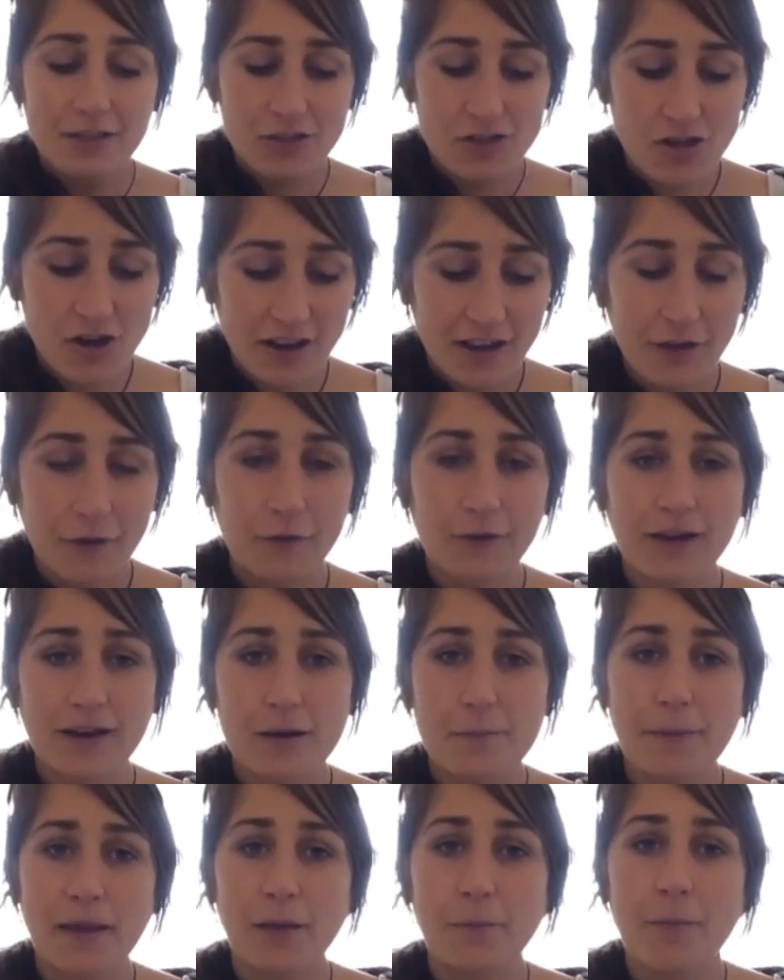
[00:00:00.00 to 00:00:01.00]
chuck it all in
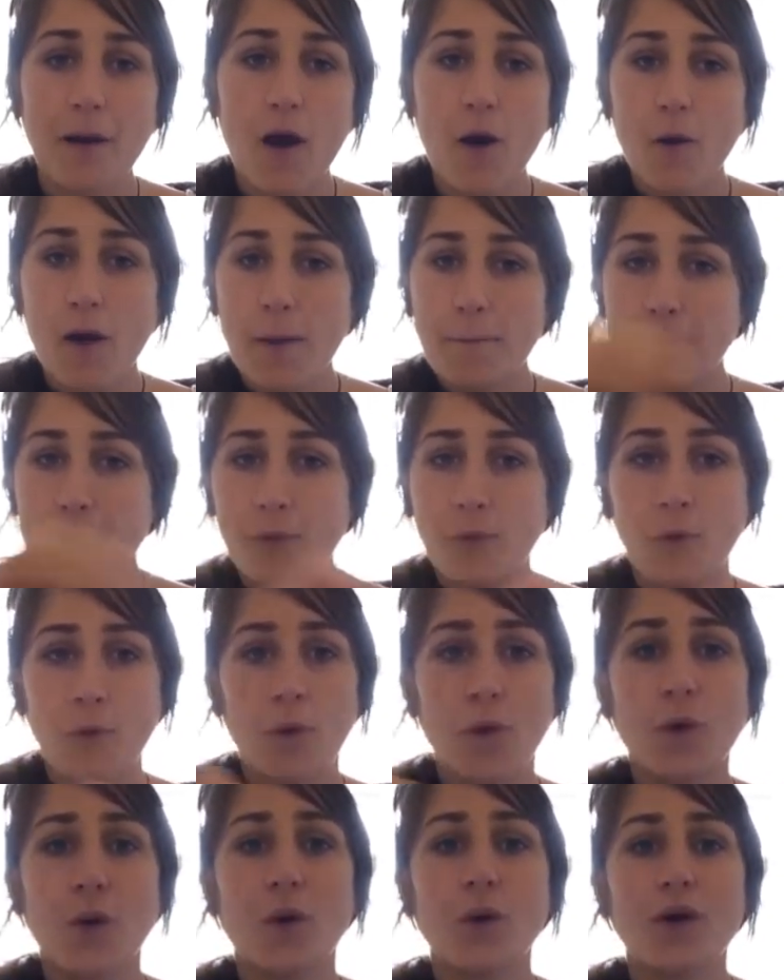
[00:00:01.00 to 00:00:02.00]
a big bowl and
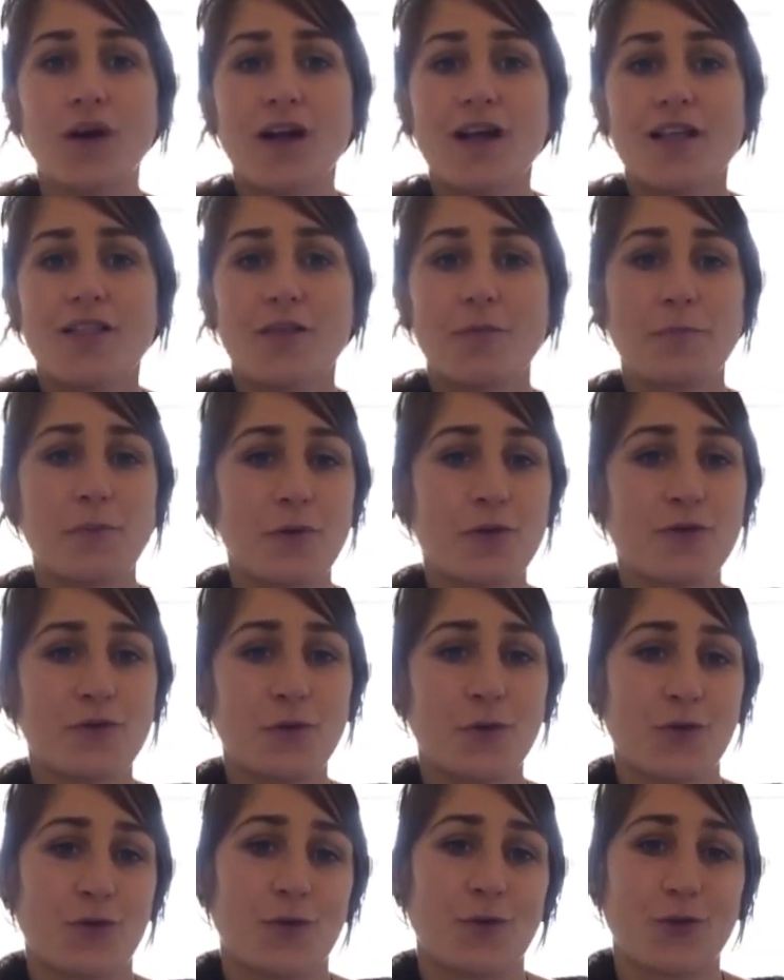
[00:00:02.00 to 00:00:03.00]
pour the
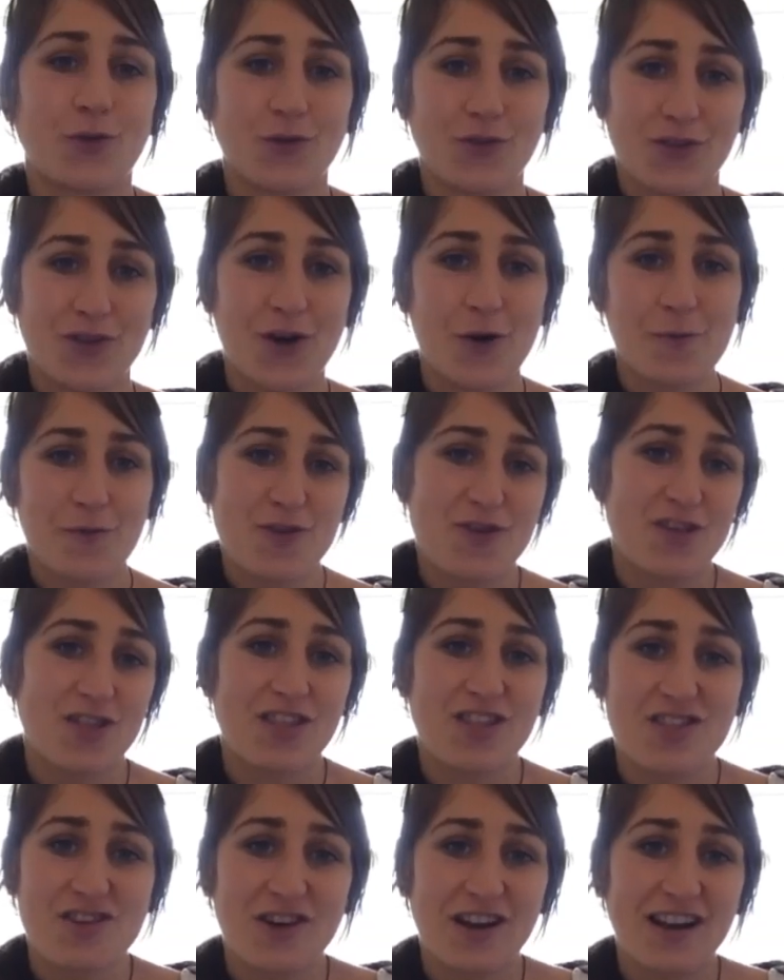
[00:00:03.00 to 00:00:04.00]
beautiful sauce on top, and just
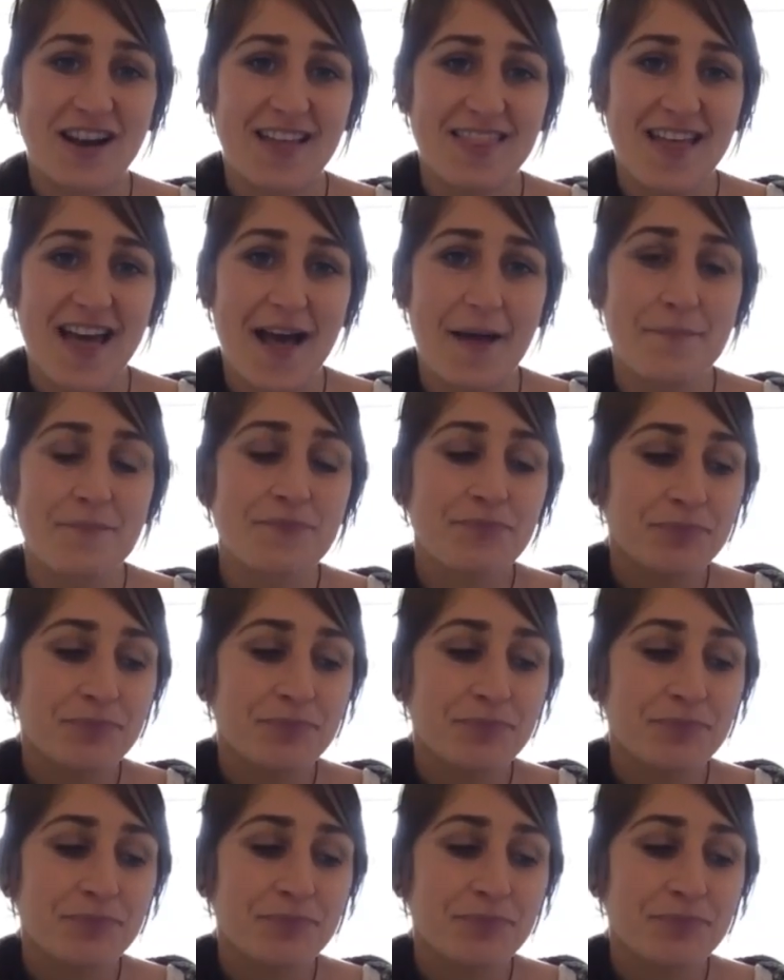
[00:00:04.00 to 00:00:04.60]
enjoy it like that.